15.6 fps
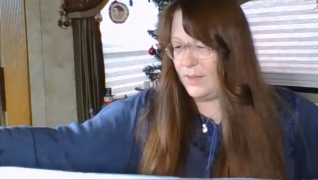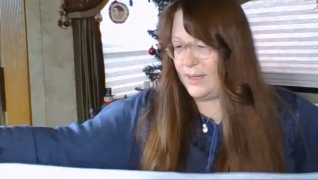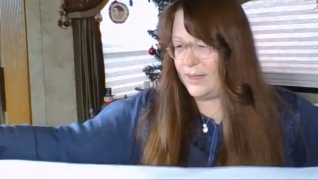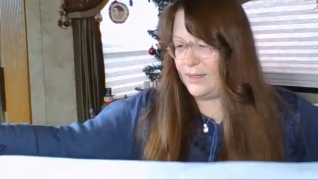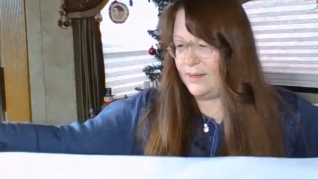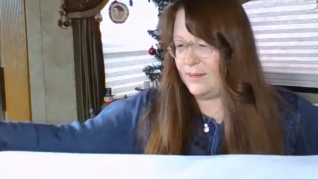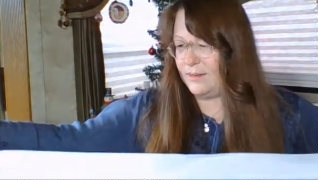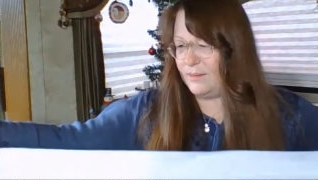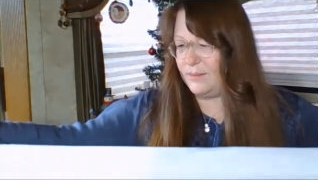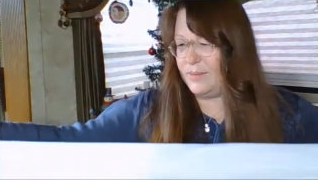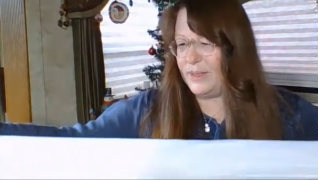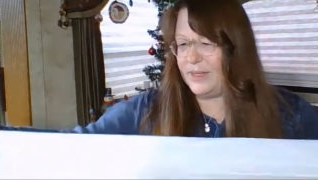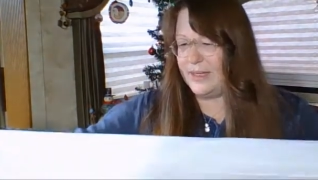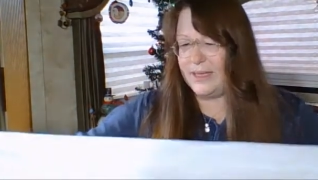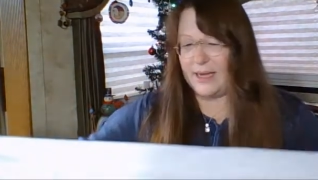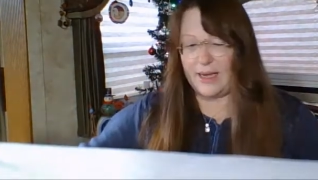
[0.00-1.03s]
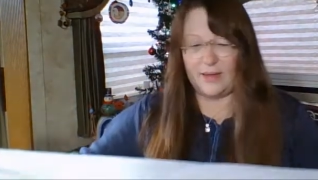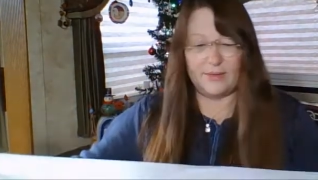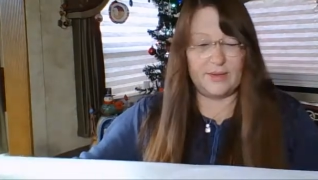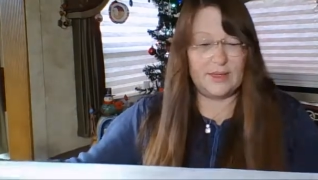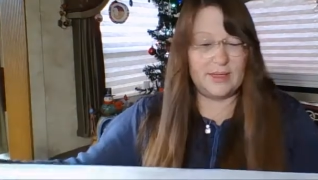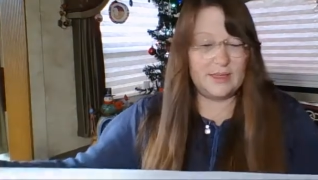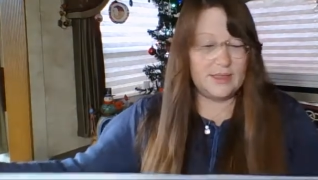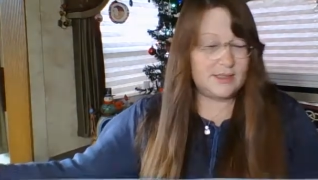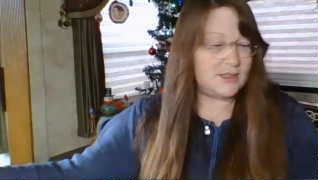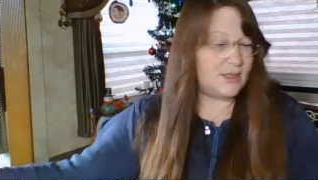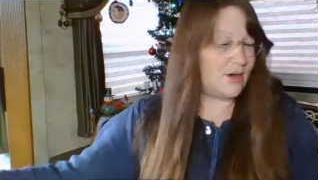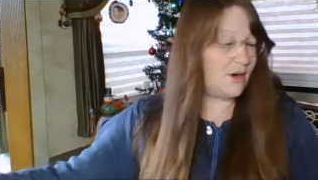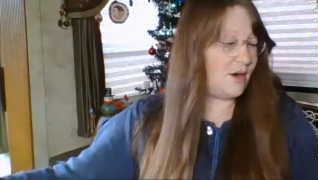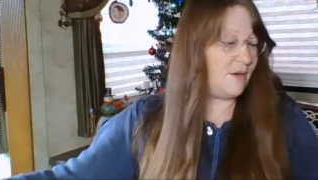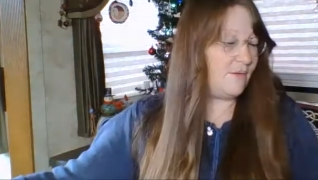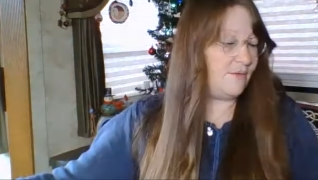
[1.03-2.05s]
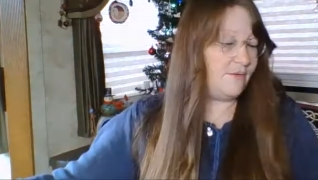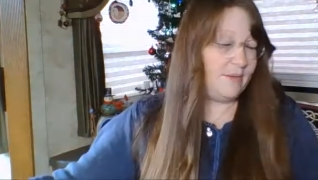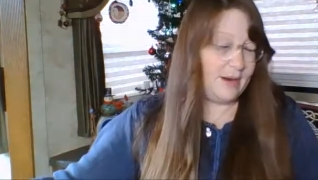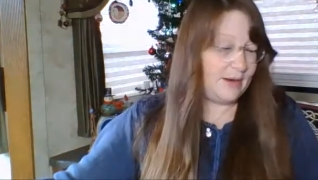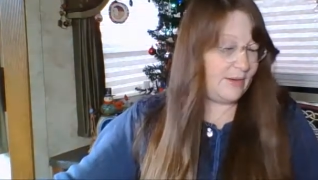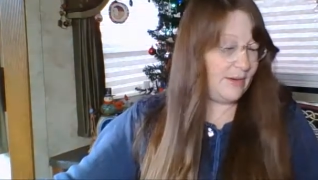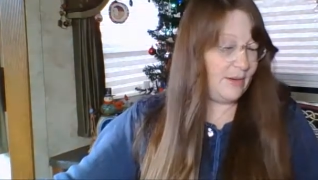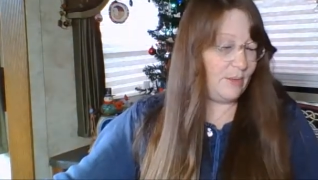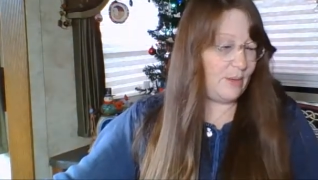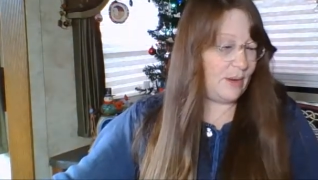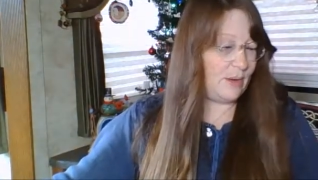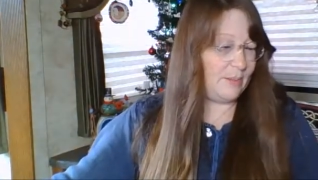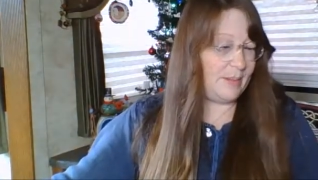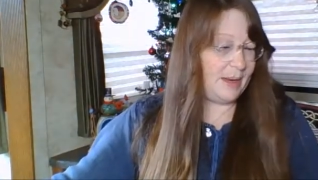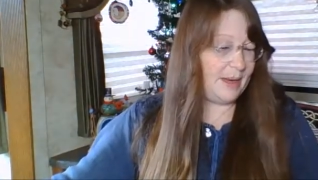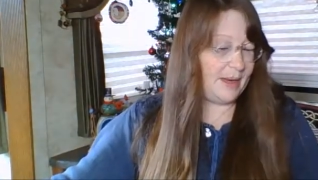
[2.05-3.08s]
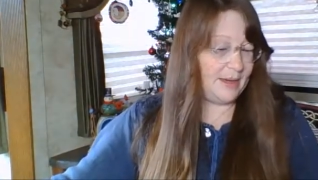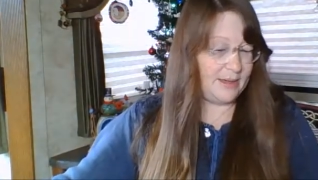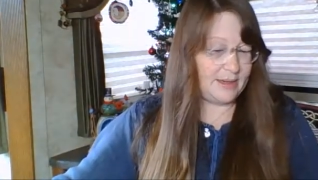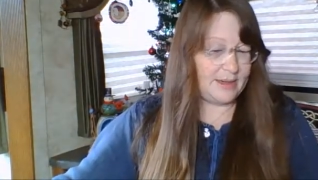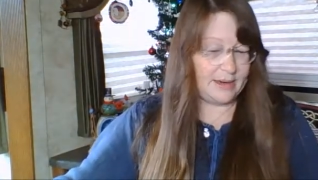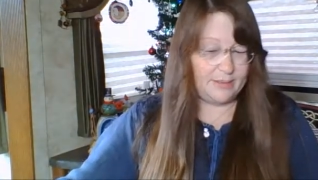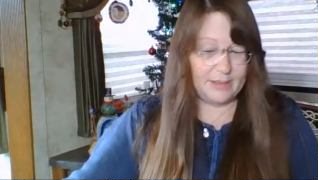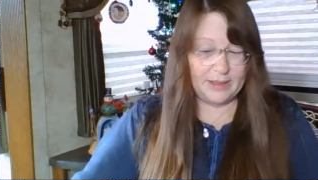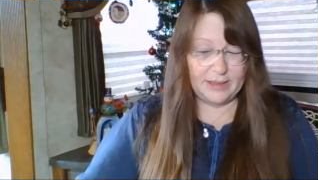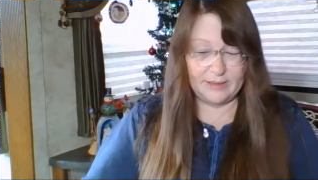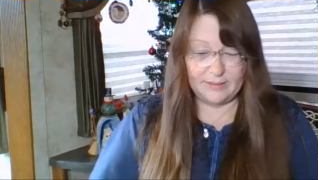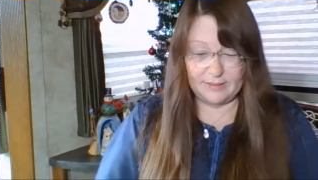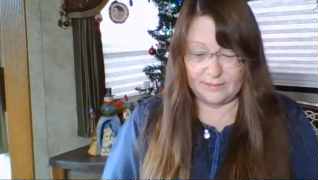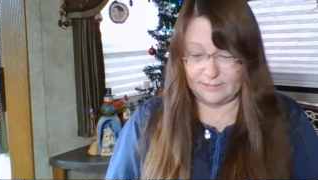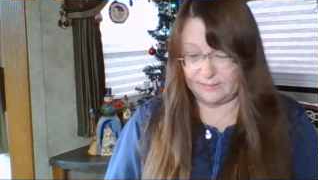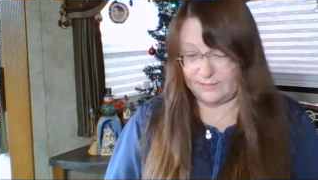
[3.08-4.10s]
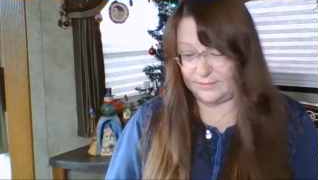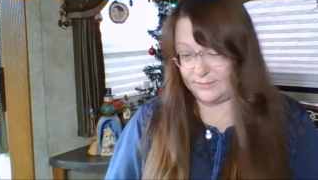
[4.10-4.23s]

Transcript: her. But yeah, these are very well made. I mean,